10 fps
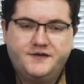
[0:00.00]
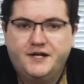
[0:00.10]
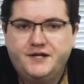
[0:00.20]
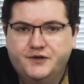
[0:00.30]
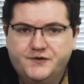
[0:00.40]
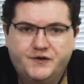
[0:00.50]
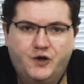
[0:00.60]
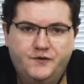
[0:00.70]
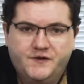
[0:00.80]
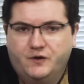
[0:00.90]
10 years
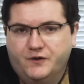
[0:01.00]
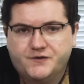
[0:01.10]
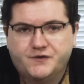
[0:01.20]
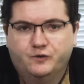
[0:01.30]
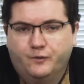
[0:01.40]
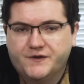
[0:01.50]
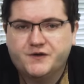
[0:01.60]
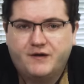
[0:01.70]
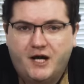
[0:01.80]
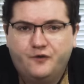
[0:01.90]
ago, this arsenal was
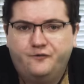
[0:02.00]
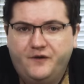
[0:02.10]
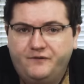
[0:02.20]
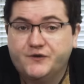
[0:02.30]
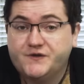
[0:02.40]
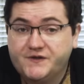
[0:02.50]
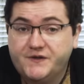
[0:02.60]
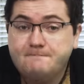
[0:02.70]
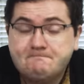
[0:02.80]
around 50 or 60.